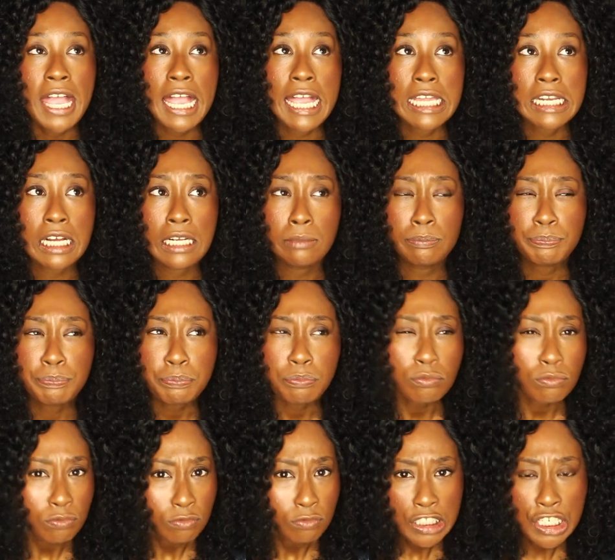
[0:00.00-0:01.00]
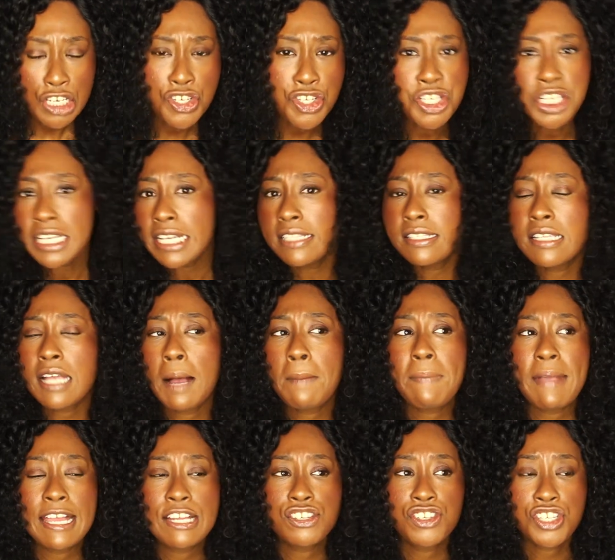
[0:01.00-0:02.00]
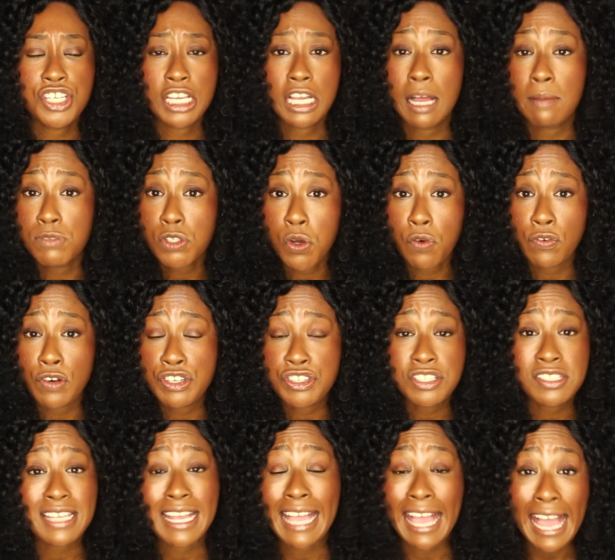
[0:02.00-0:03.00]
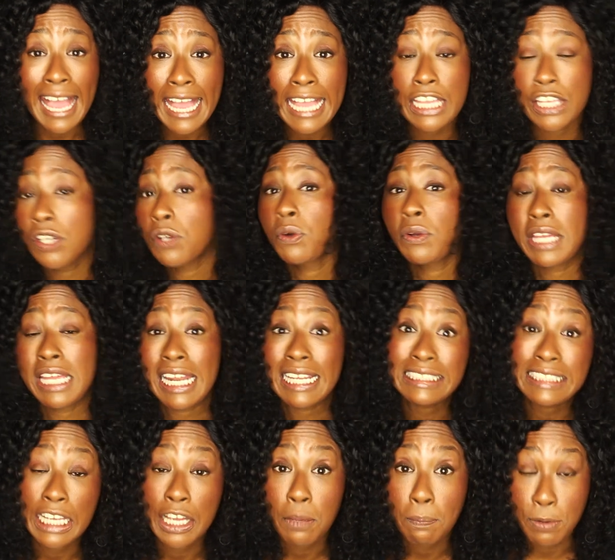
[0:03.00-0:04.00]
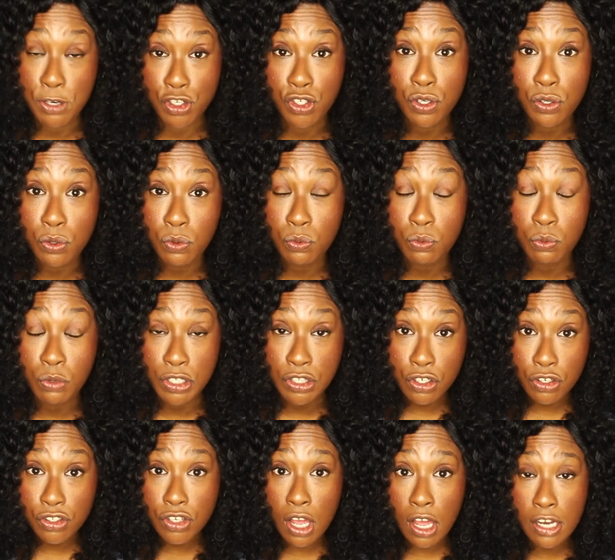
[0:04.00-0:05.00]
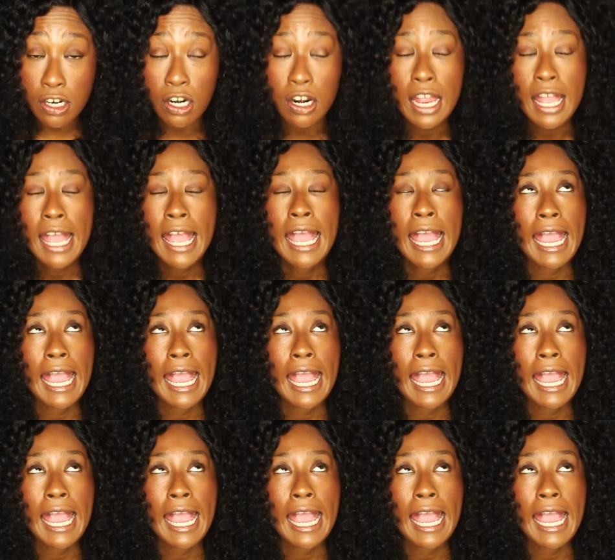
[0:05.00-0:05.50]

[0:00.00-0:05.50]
and she gets up and she comes over and she's like, hey, you know, can I take a picture with your daughter?